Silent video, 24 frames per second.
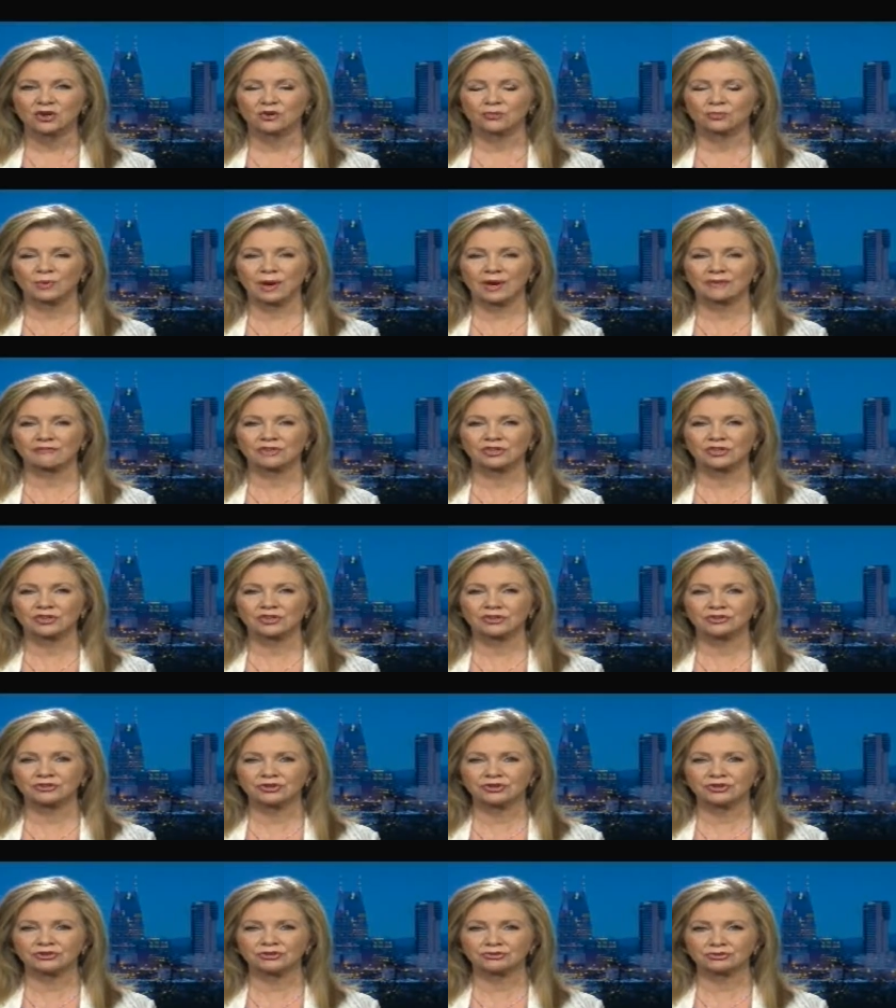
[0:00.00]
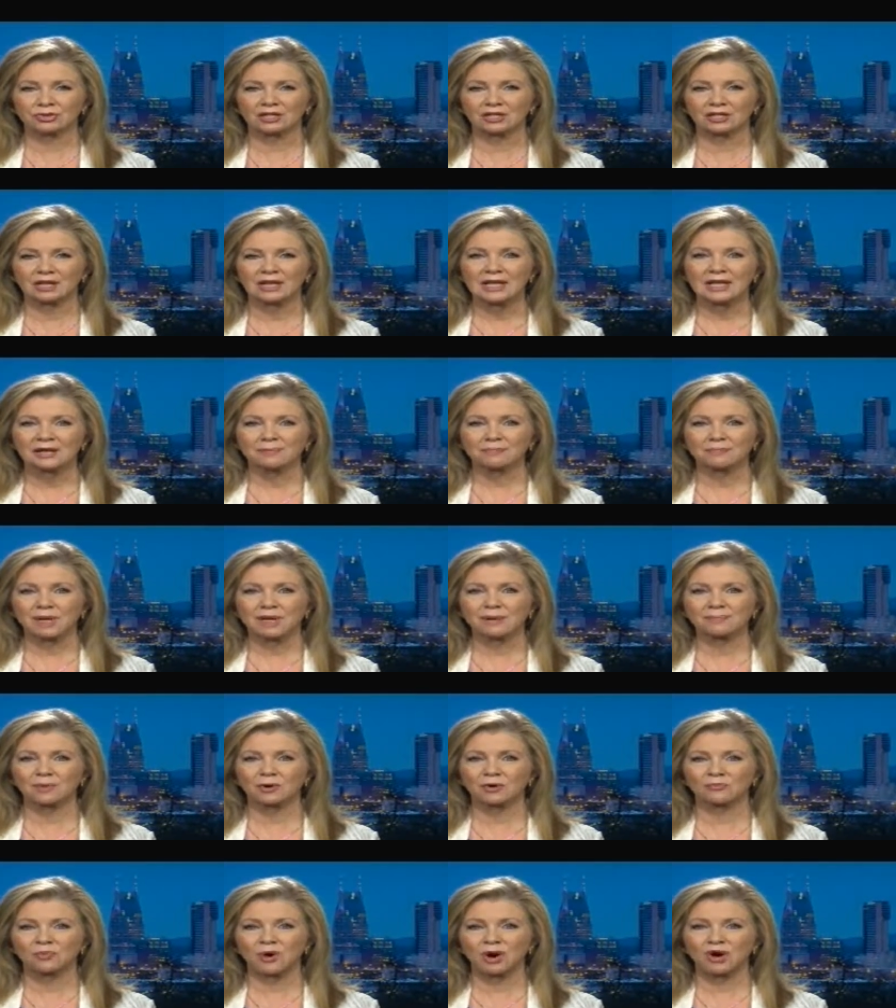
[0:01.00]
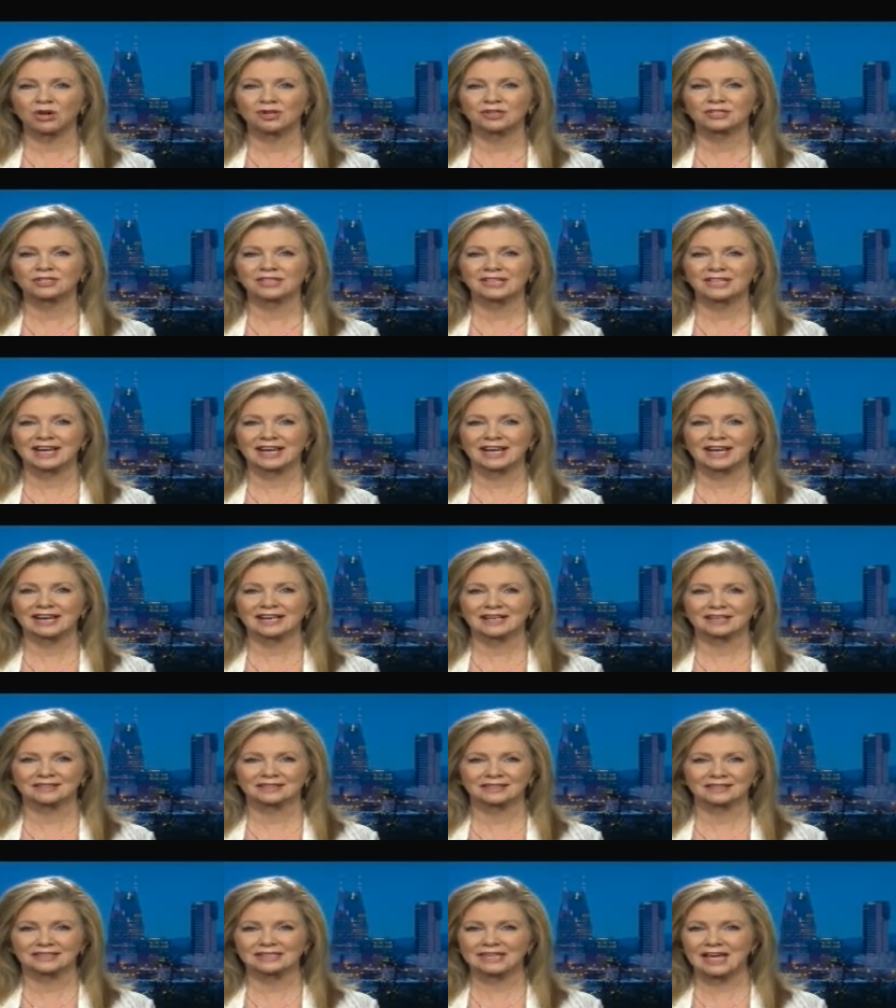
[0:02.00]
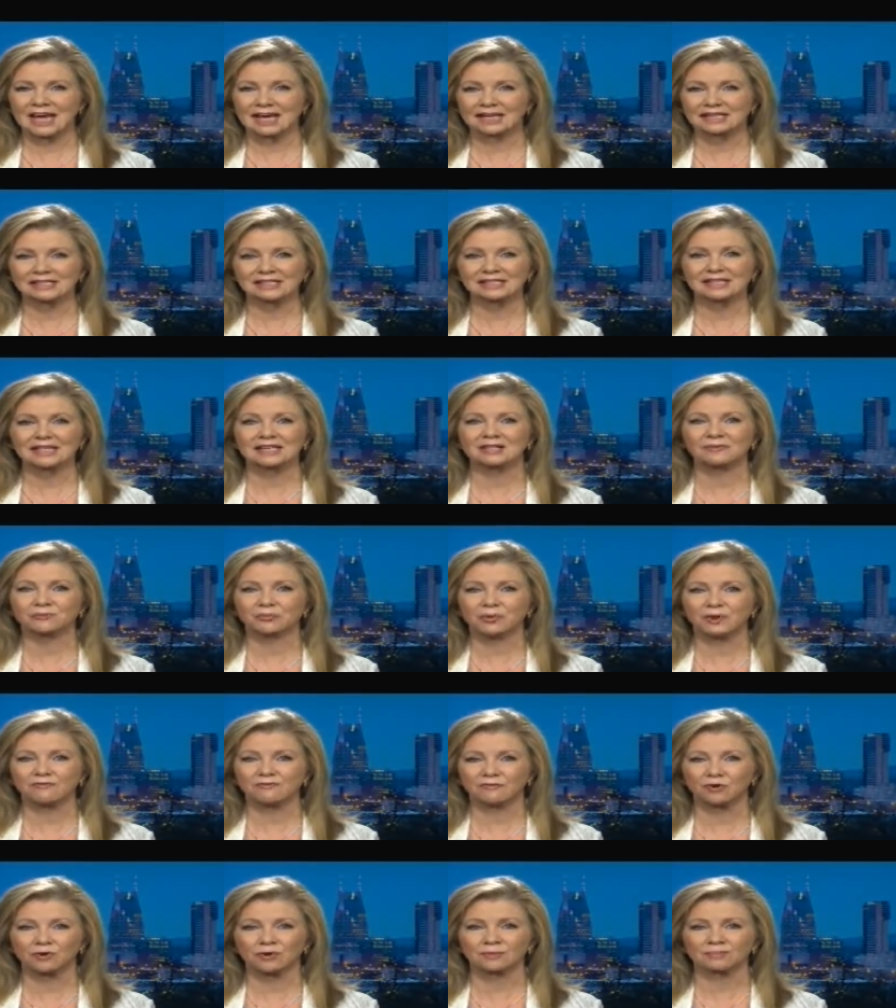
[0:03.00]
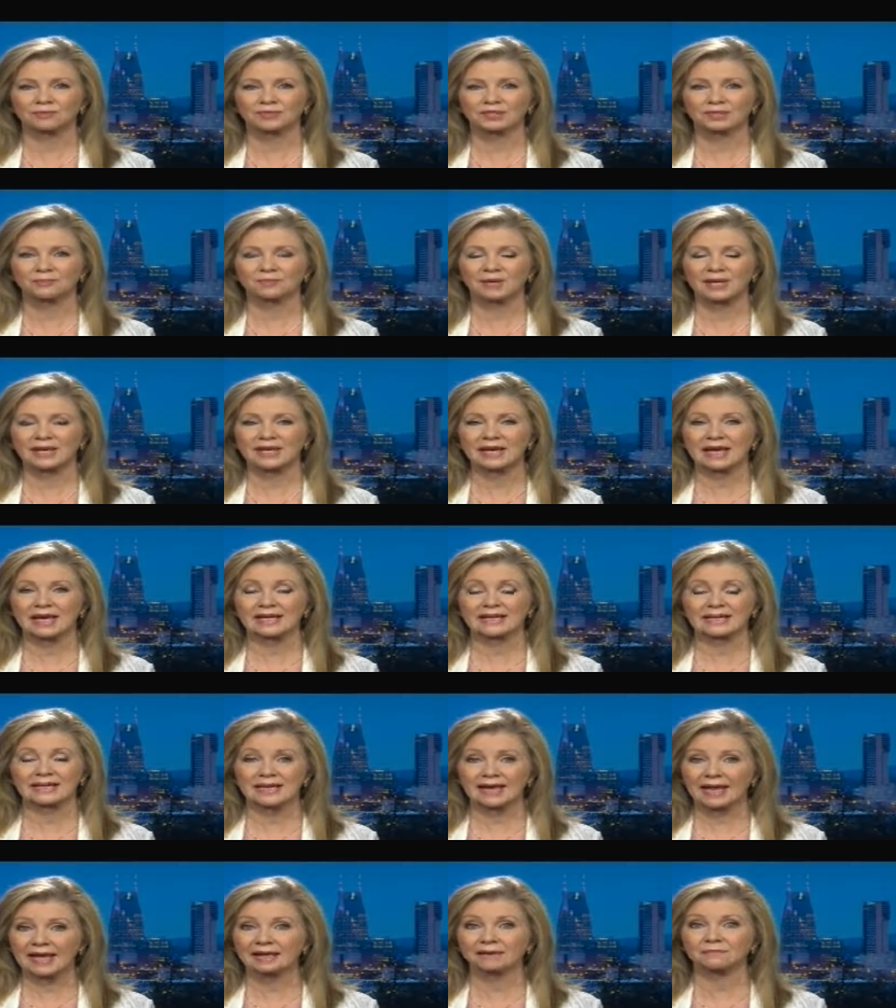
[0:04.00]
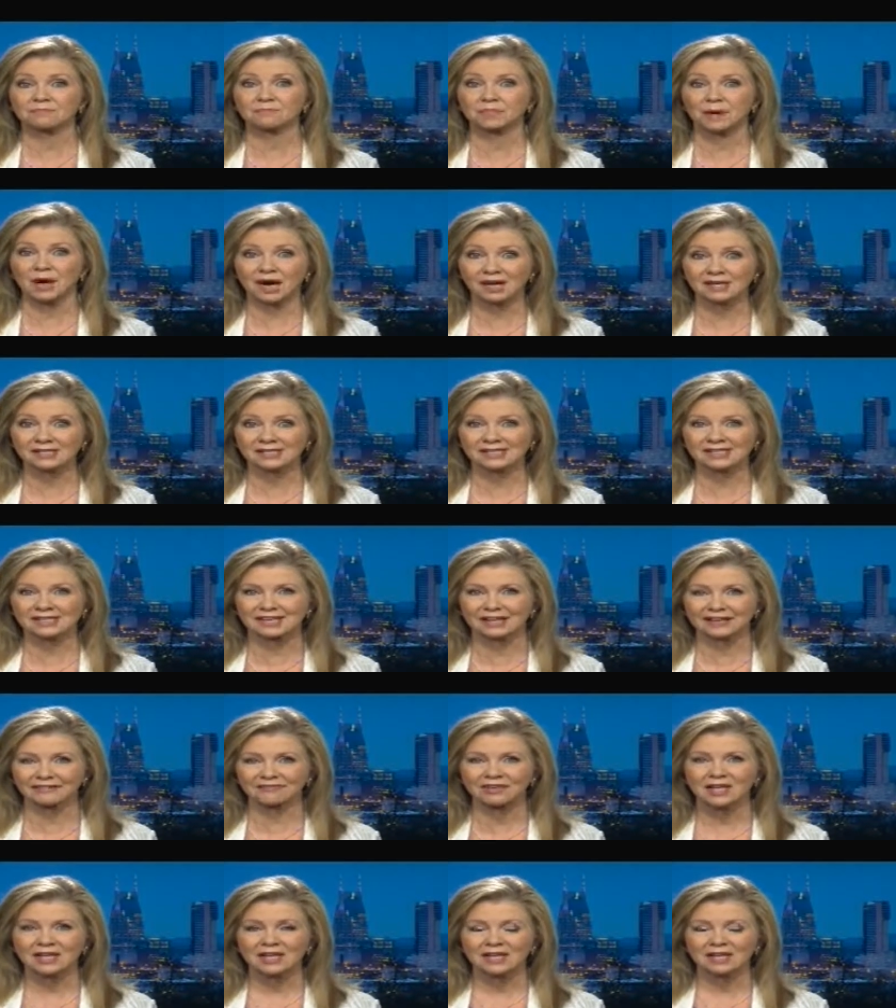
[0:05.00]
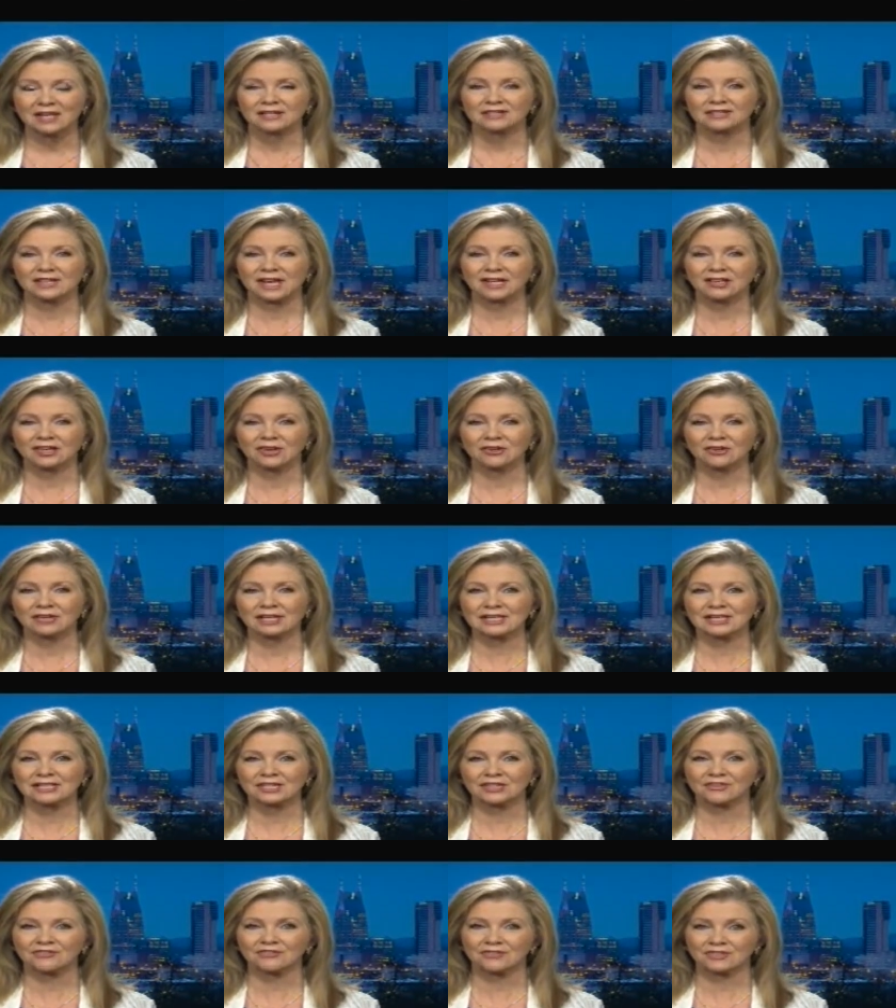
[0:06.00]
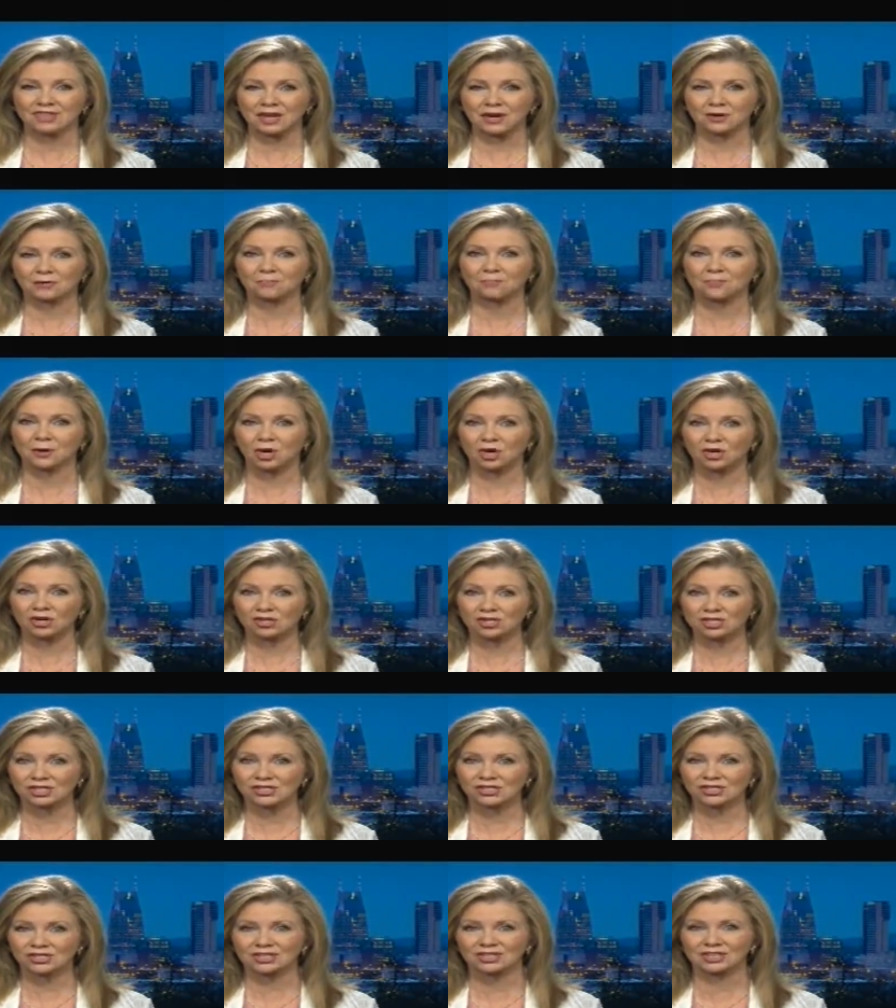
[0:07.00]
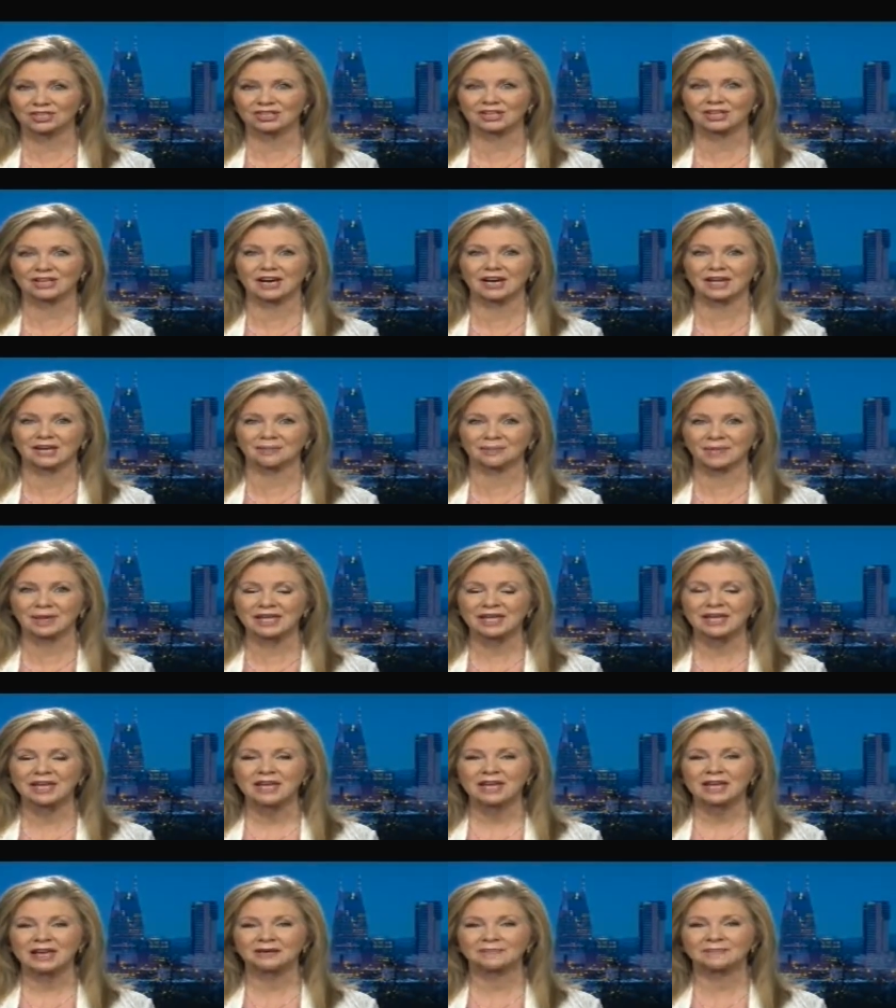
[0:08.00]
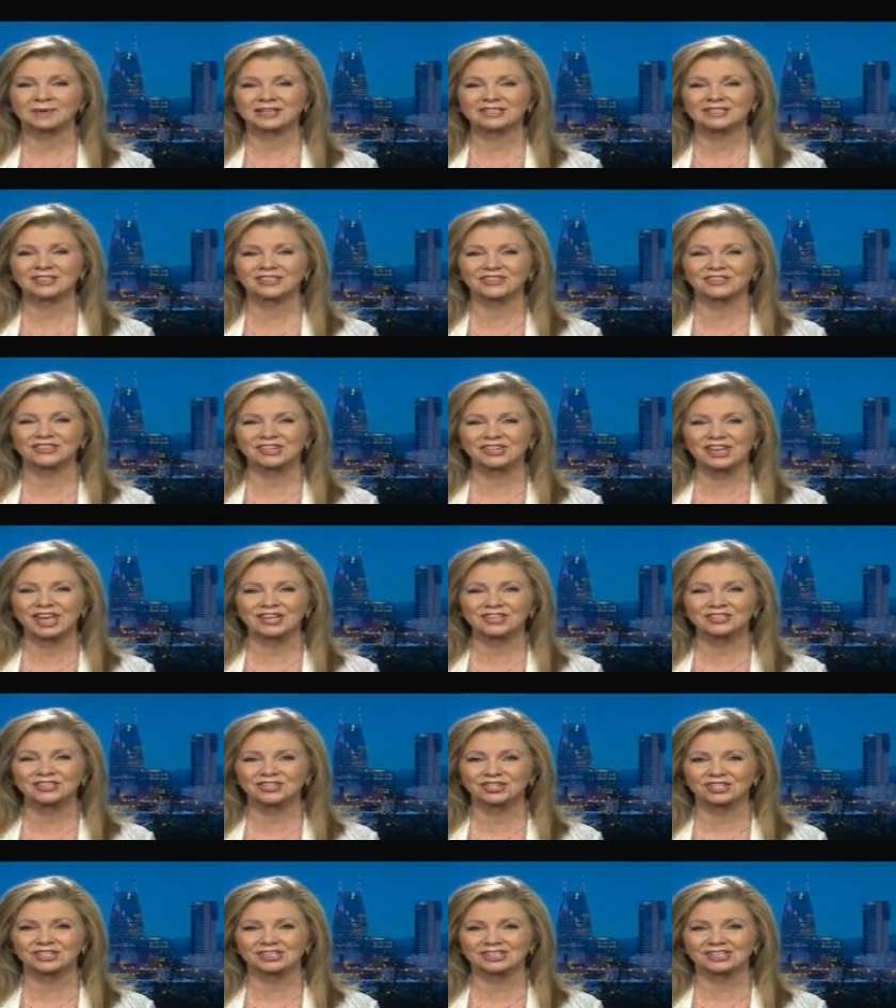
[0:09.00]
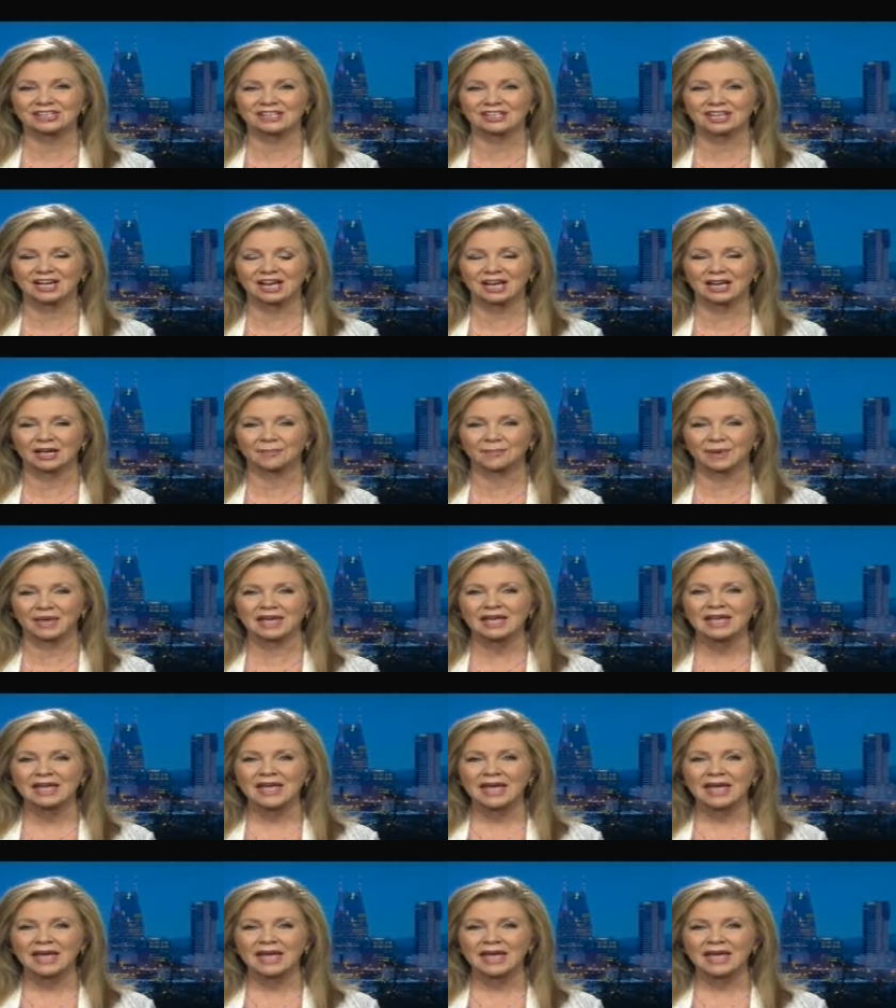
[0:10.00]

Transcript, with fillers: Revenue neutral People want uh, tax reform to be a net positive, not only to their personal economy, but to the nation's economy.